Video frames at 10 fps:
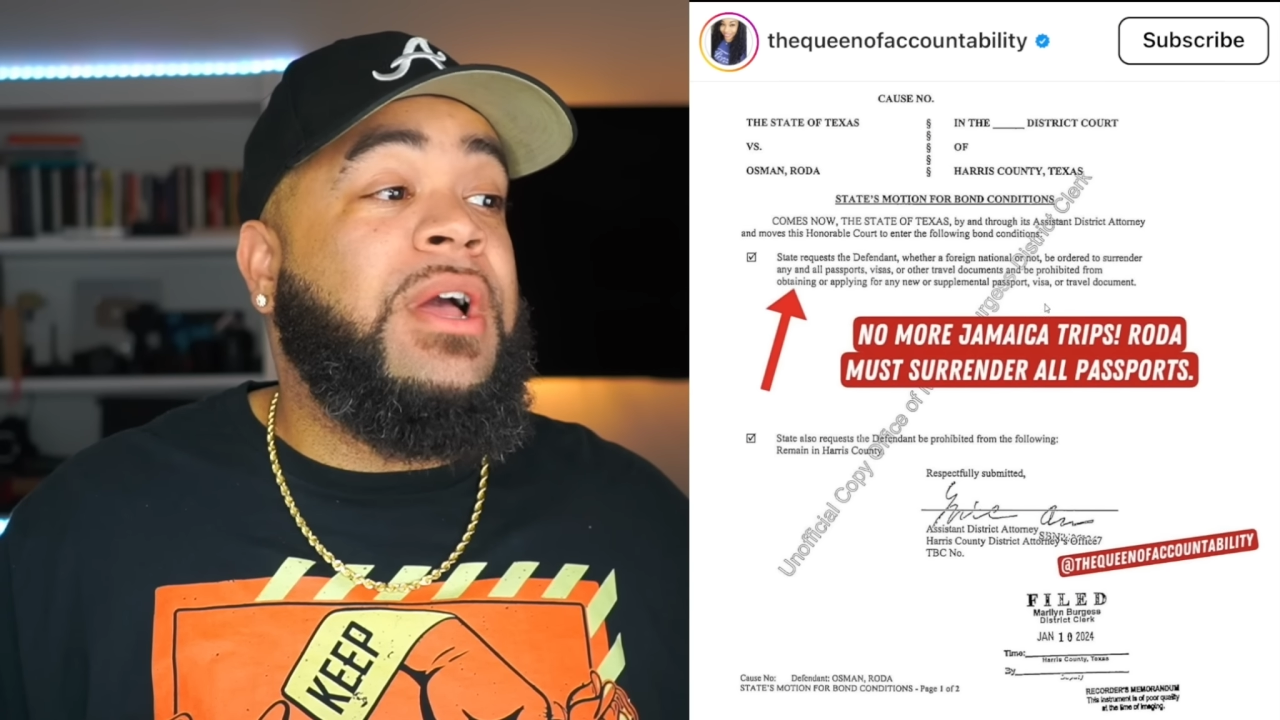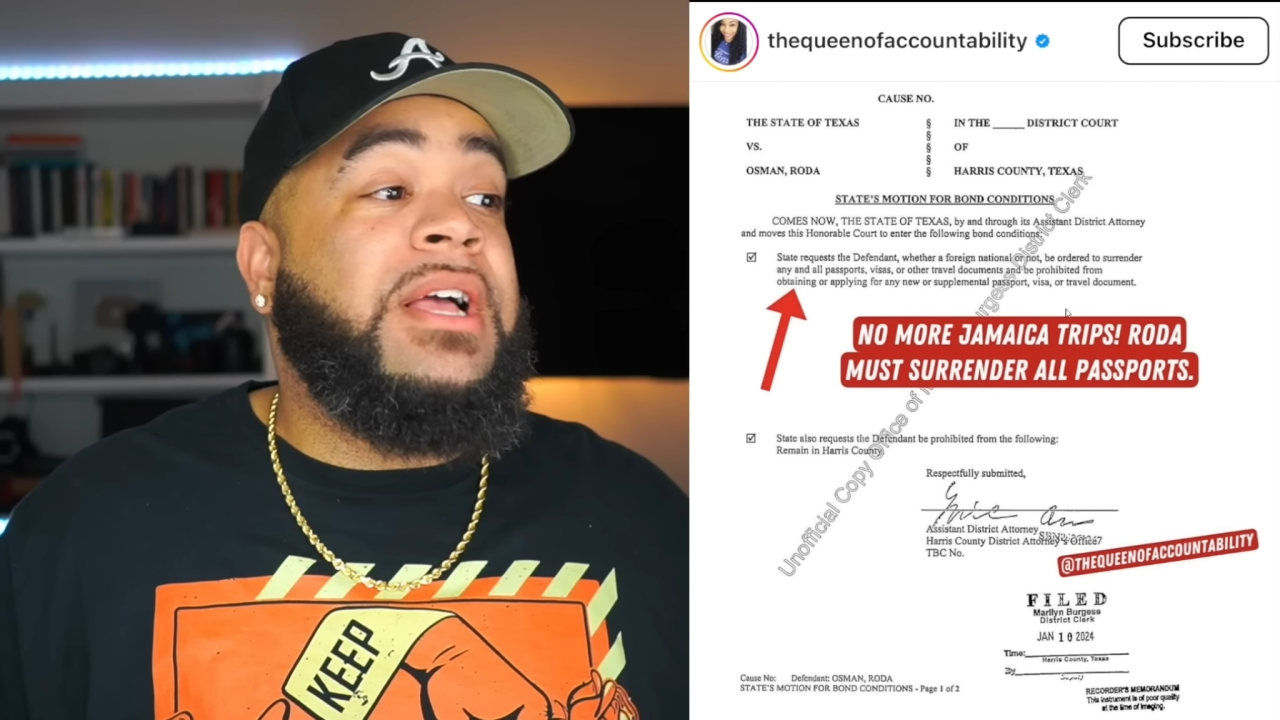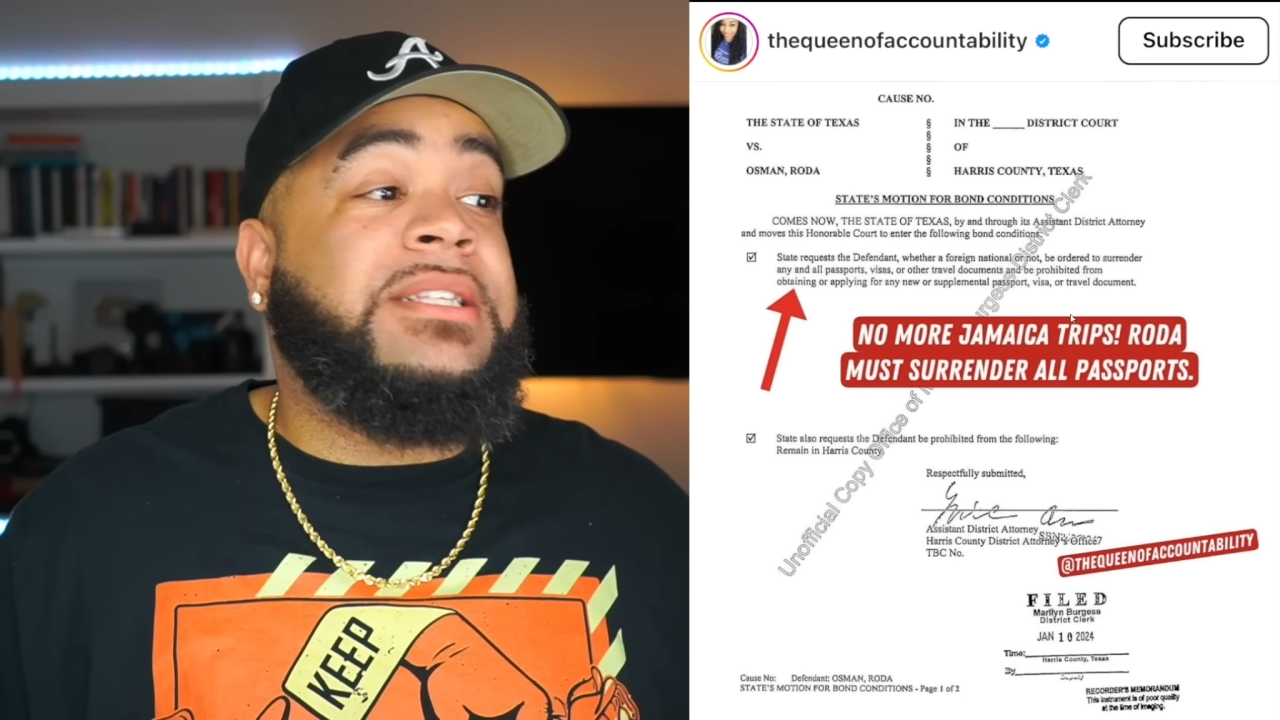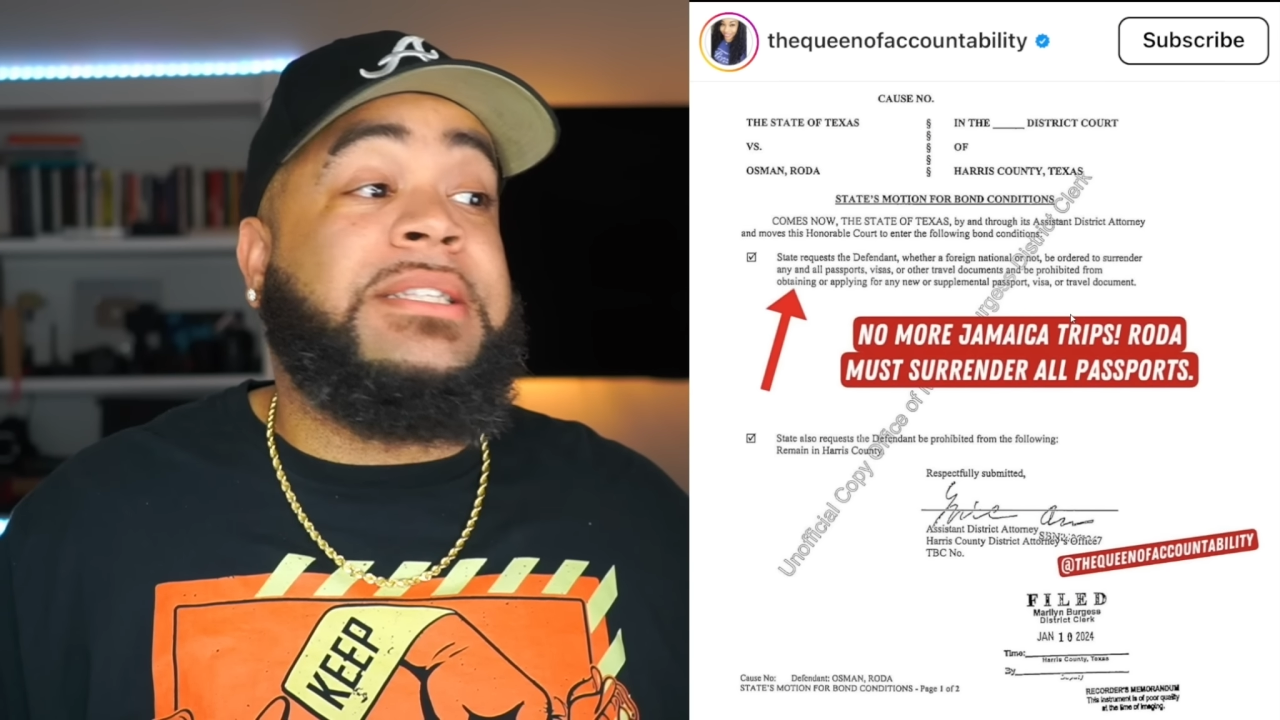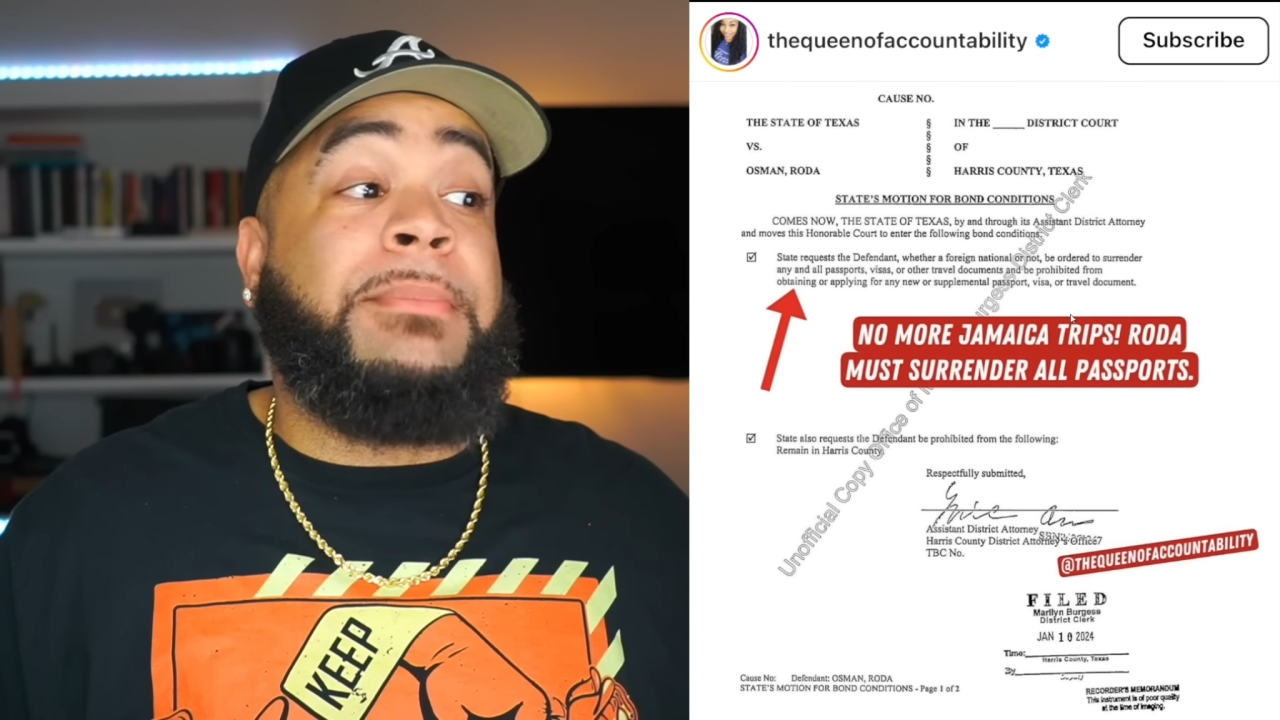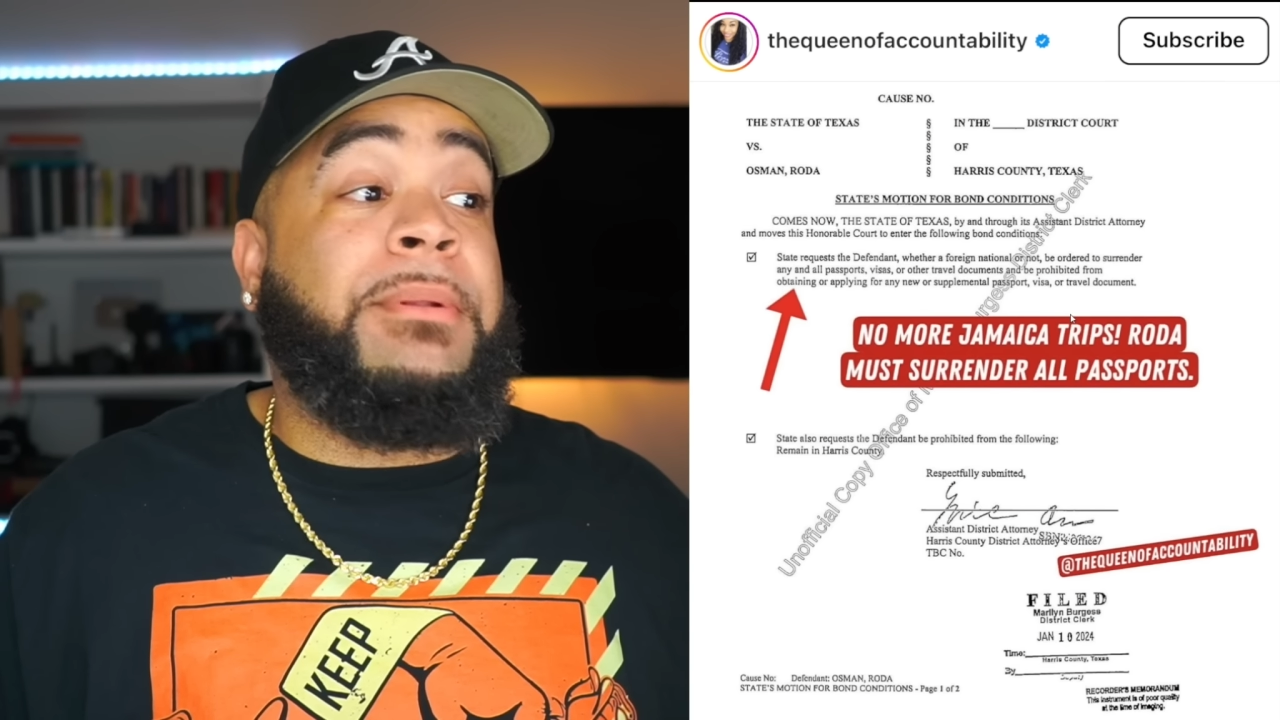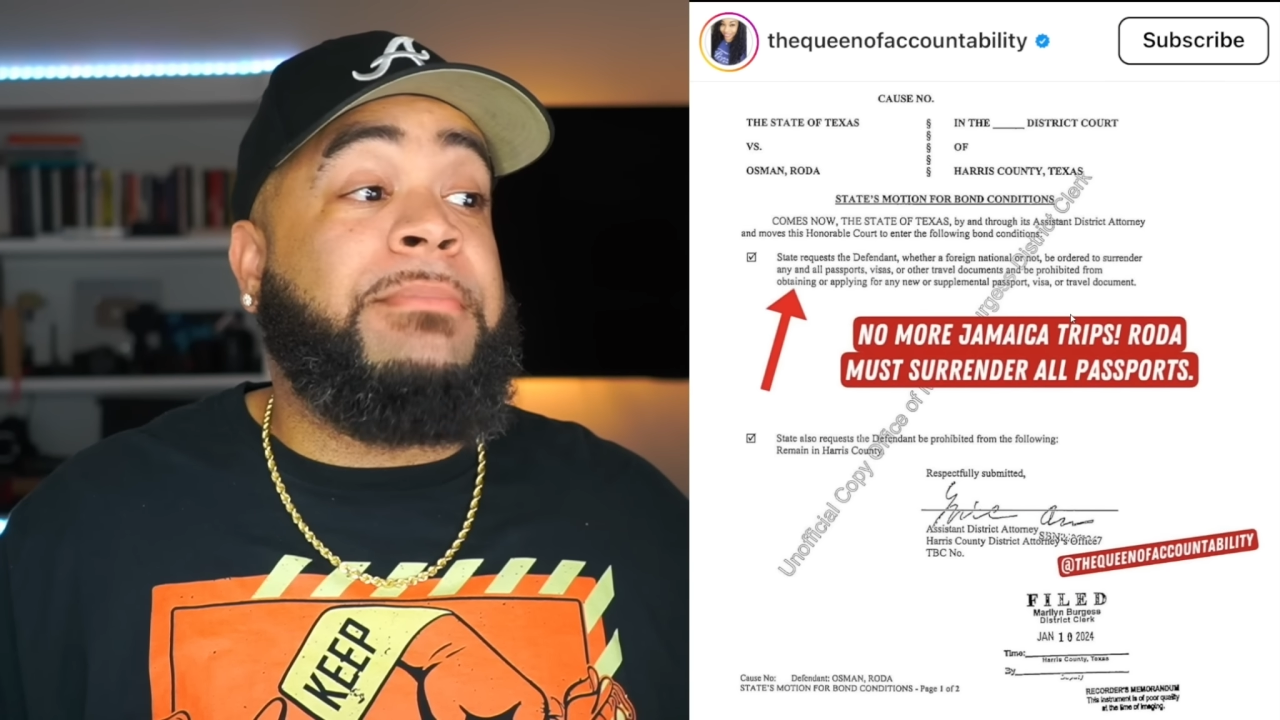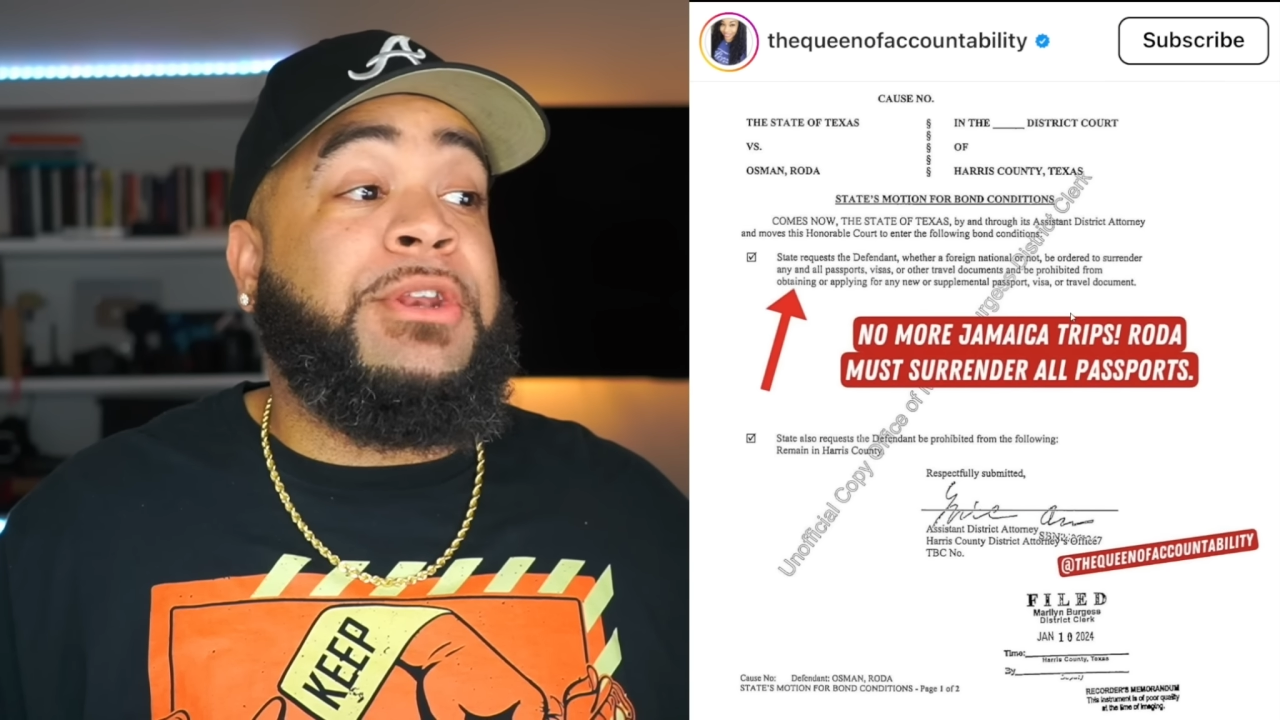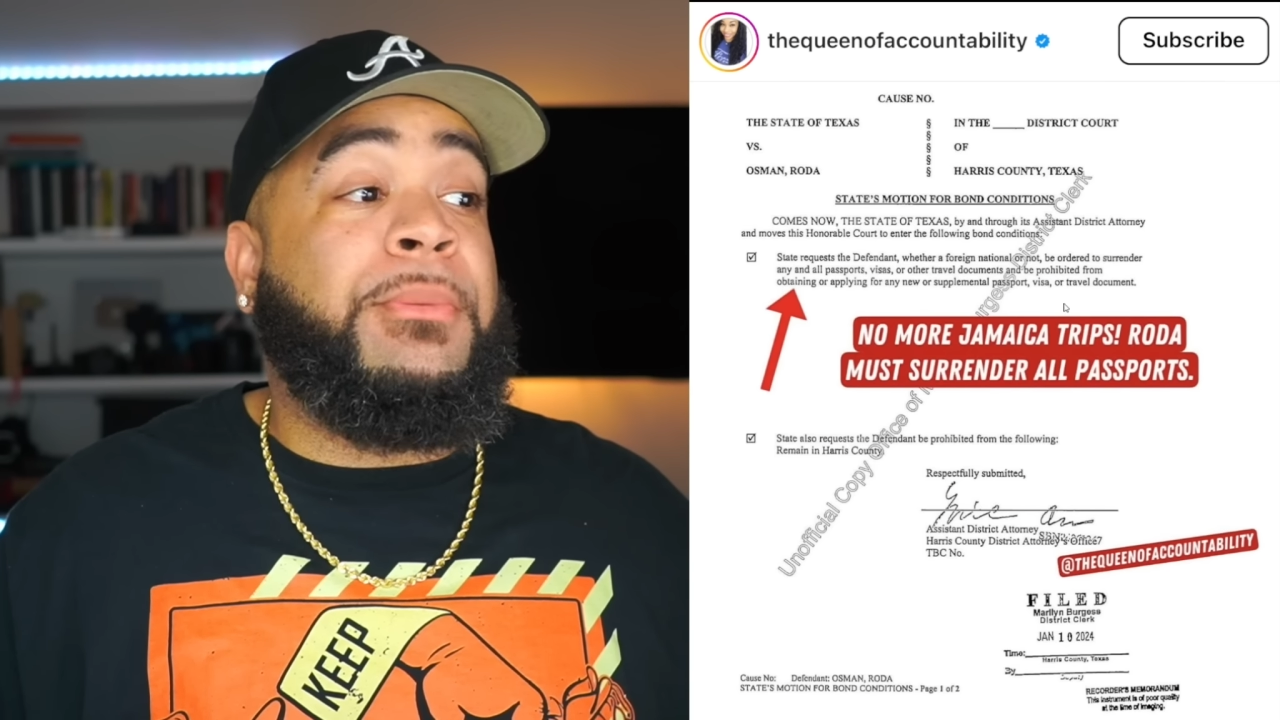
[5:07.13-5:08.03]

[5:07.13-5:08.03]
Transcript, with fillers: supplemental